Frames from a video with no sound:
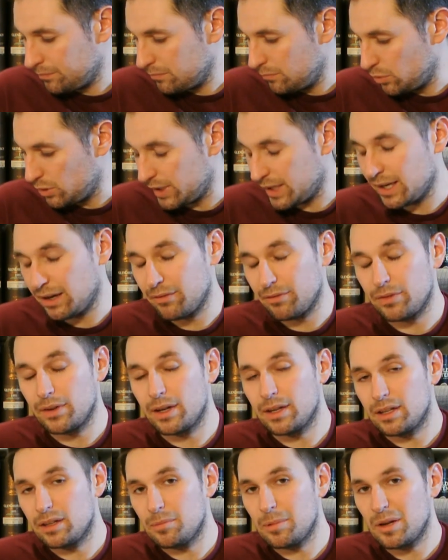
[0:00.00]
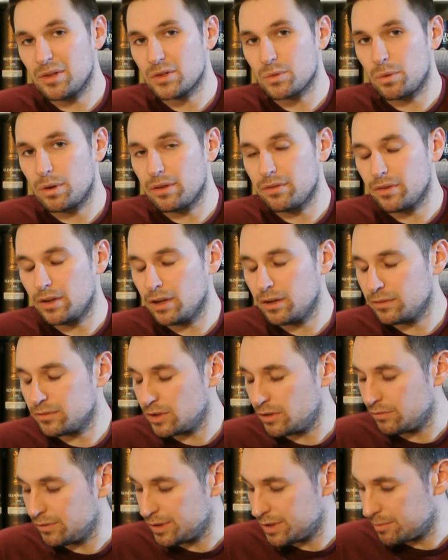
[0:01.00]
but you can find it about 25,
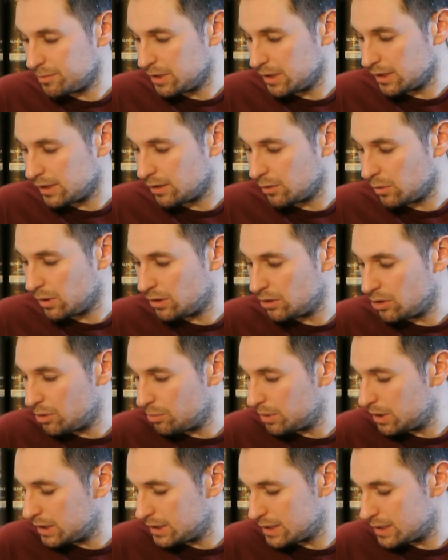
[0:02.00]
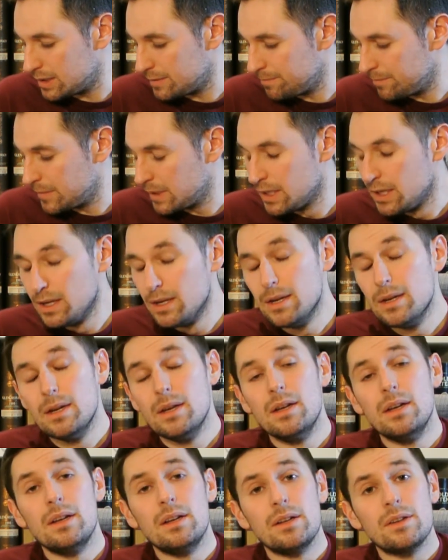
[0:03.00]
generally speaking, quite a lot of places.
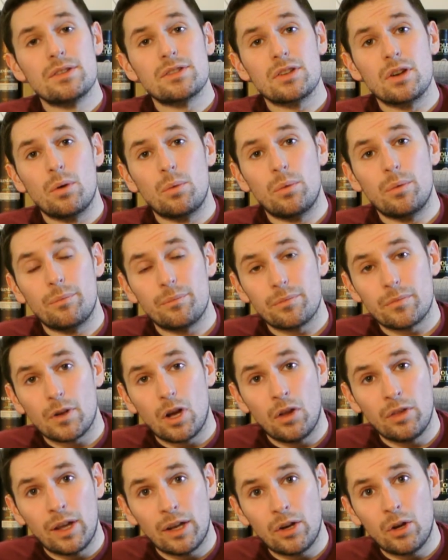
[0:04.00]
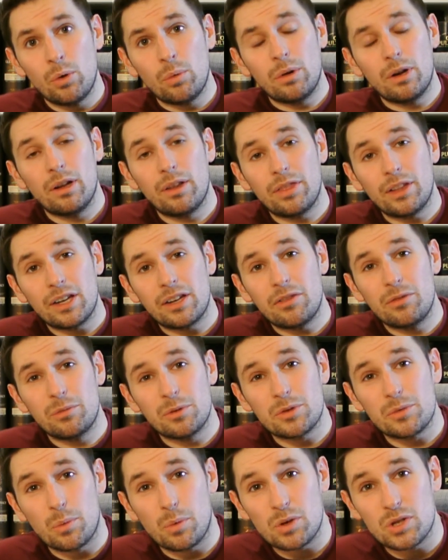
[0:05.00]
So on that note, thank you very
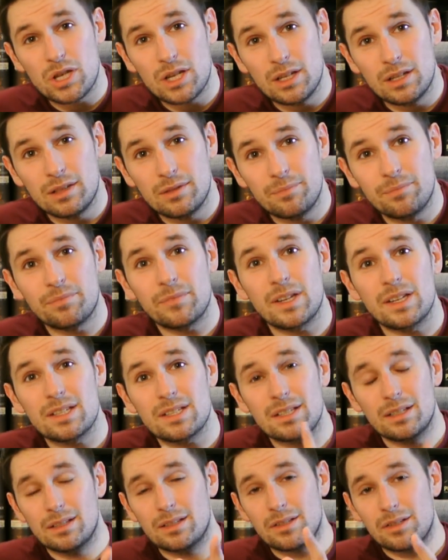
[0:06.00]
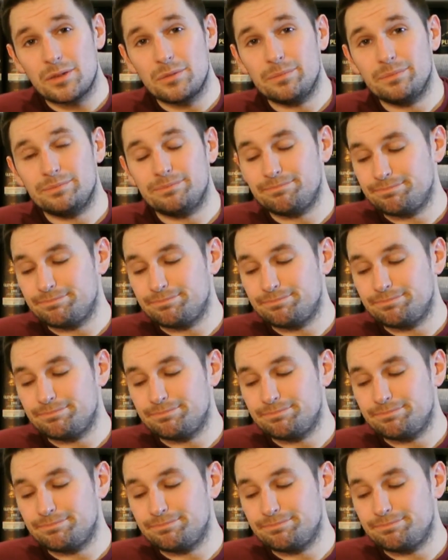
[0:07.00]
much for watching. See you soon.